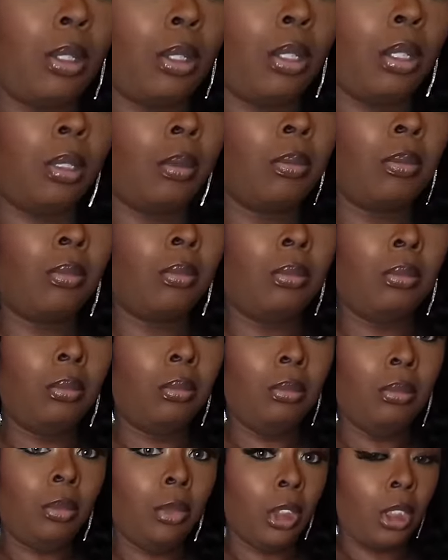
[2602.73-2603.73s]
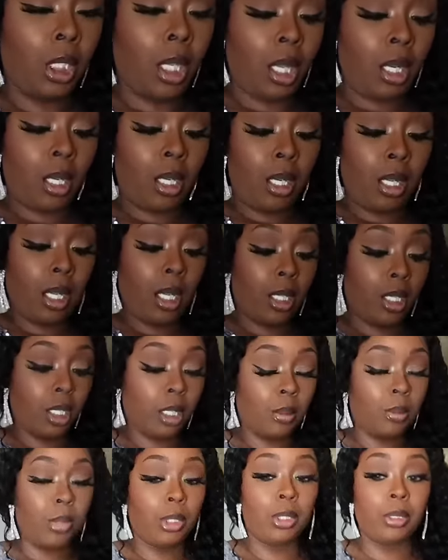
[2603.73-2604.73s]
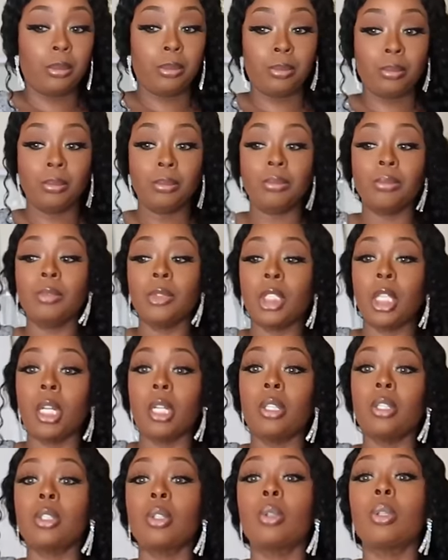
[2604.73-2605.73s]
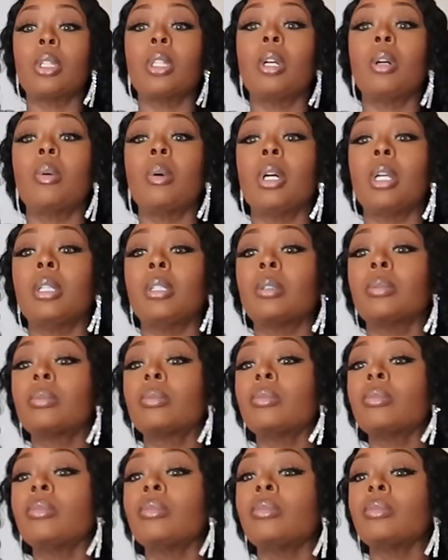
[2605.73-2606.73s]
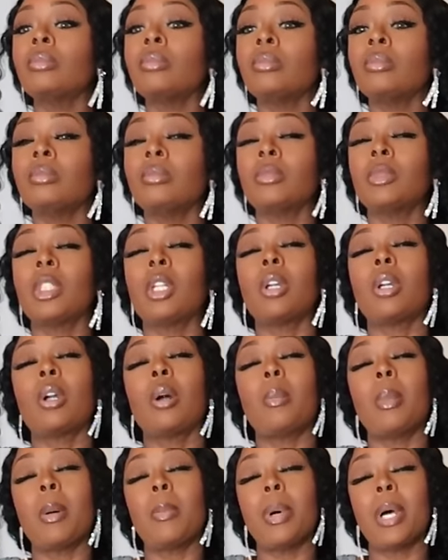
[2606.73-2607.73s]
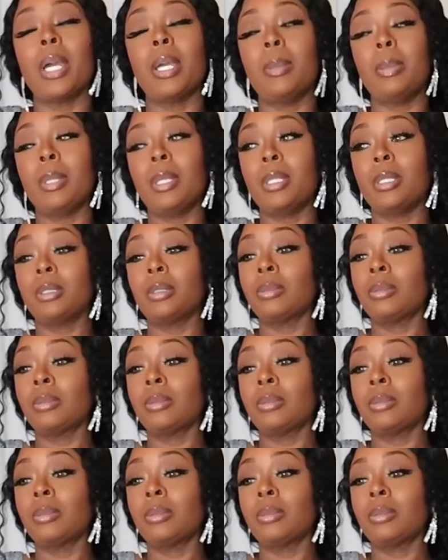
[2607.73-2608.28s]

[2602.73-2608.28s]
It's kind of flashing, but it ain't showing no way. Here goes my baby.